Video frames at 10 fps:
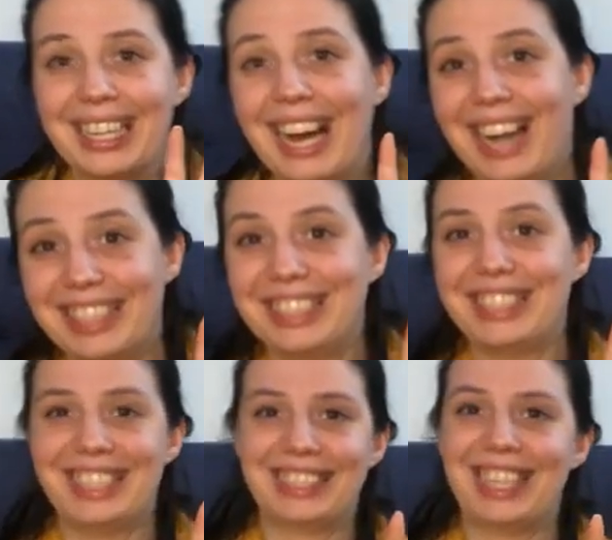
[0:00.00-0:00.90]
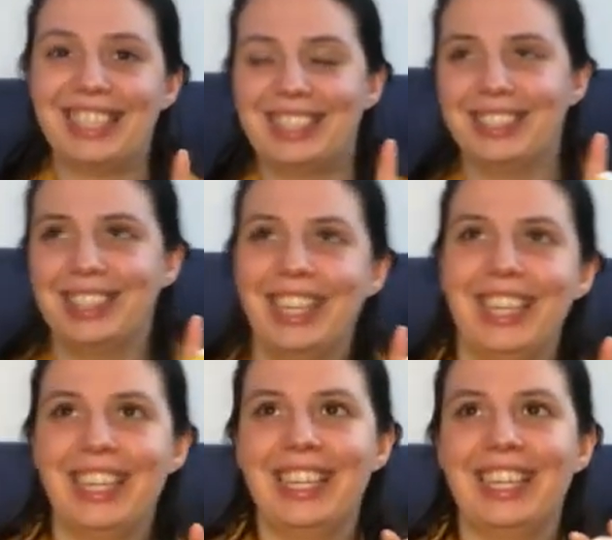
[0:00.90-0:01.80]
I did it.
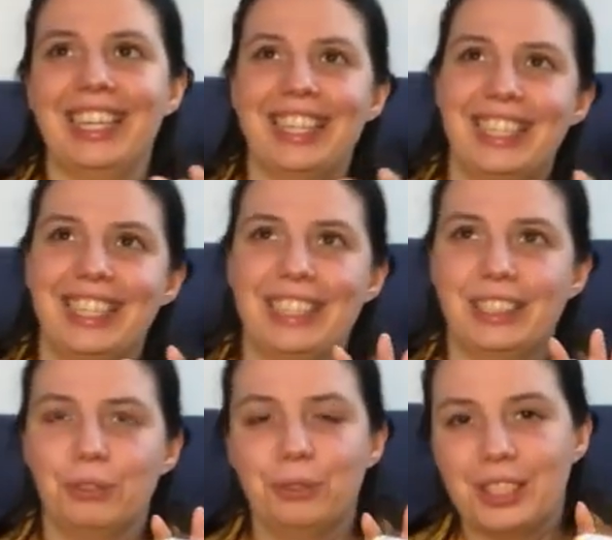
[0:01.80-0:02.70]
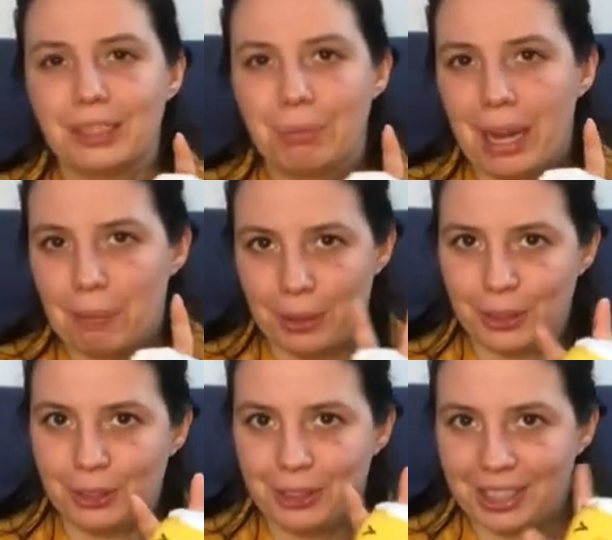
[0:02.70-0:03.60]
It fits my
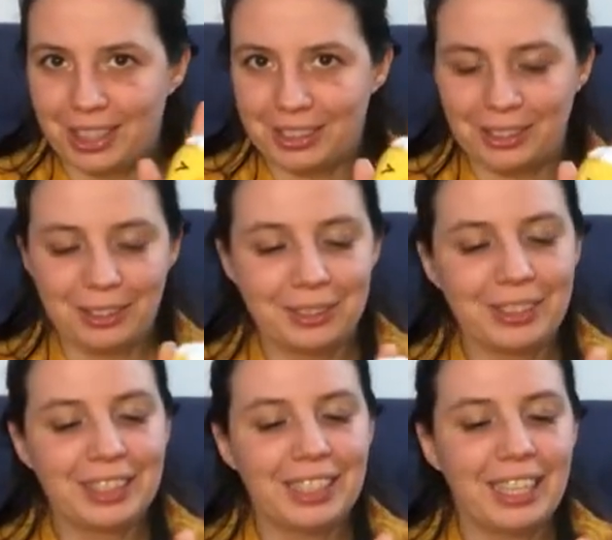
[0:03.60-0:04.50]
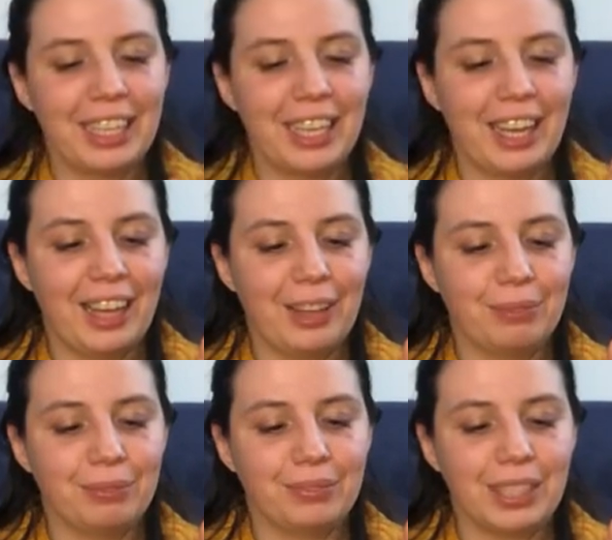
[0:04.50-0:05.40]
personality, you know?
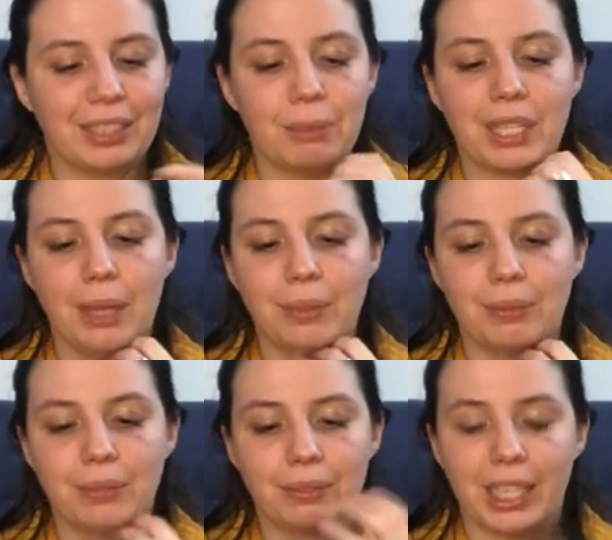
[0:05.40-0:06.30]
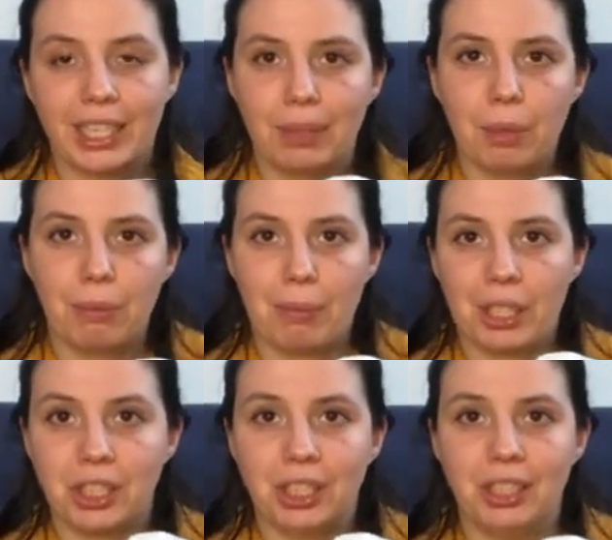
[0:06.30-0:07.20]
And sometimes I'm tacking him on my
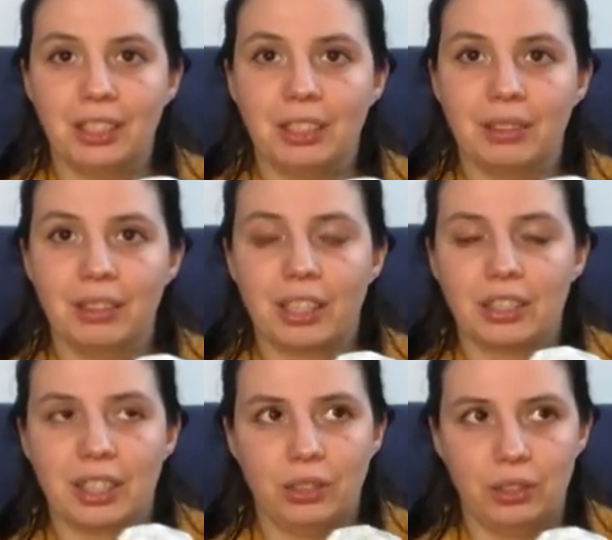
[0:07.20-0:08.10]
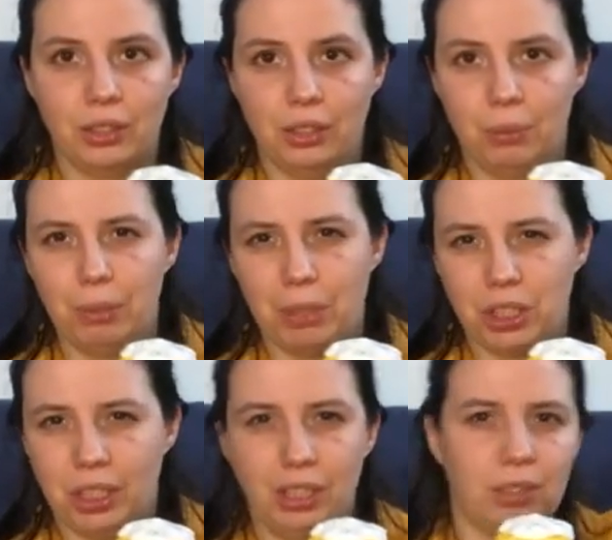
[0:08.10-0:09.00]
machine because I use a sewing
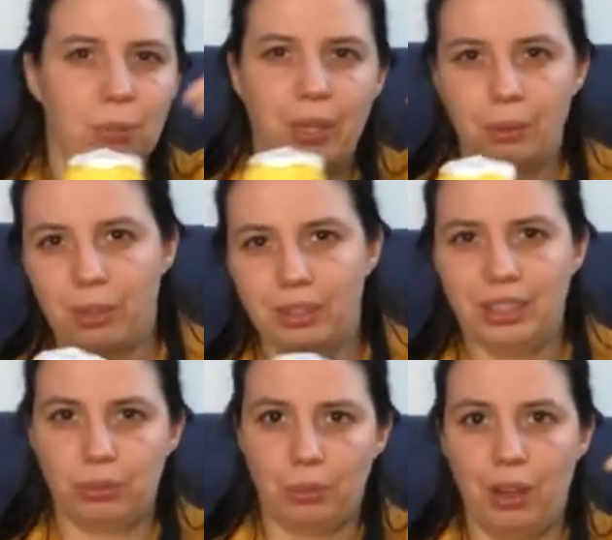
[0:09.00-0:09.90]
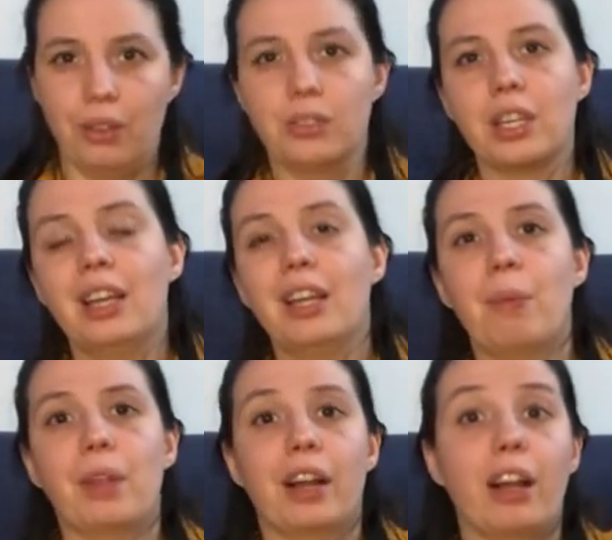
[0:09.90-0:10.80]
machine. It's a red one, it's round.
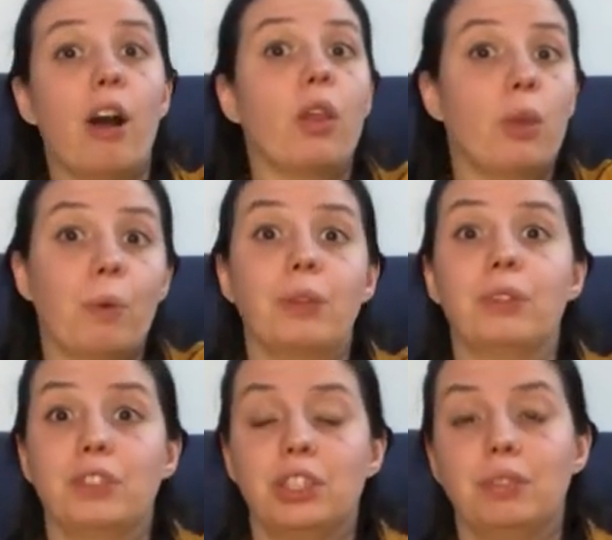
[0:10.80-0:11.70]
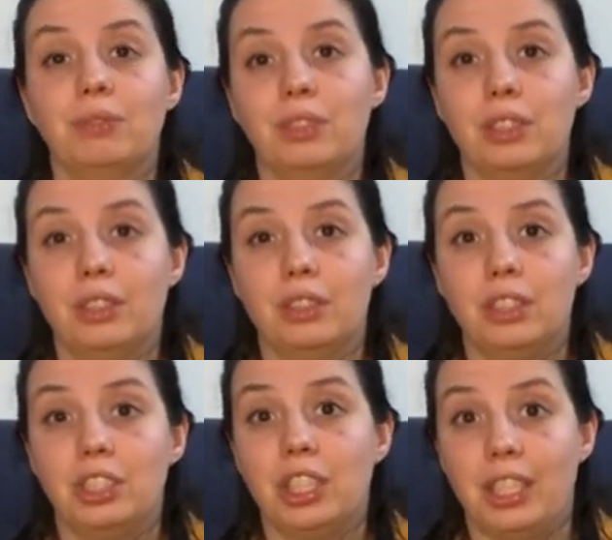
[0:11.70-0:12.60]
They're like, oh, the one with the
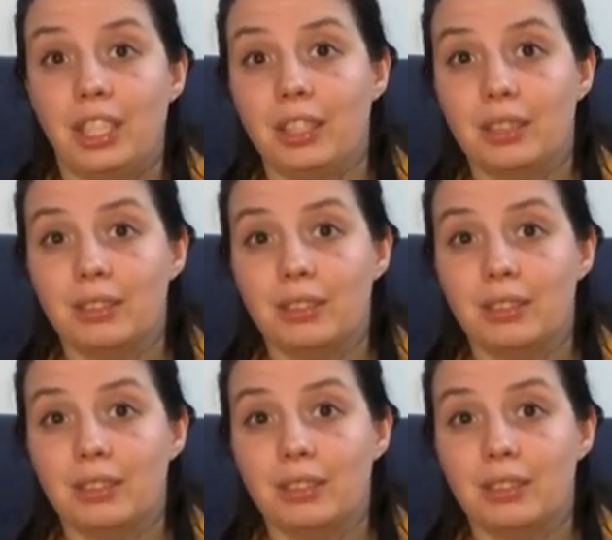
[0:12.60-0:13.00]
cheeky.